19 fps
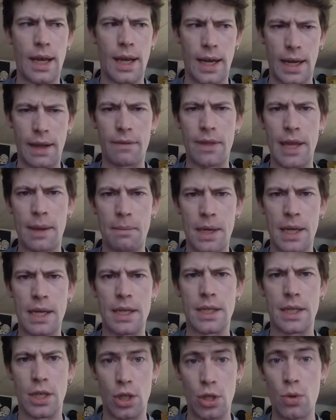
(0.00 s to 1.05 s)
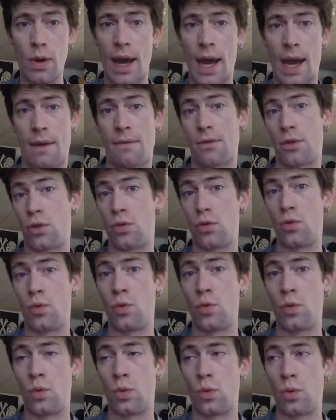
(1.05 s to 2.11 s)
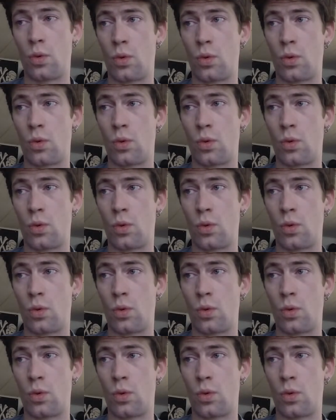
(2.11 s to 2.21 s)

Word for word: And if that means that you have to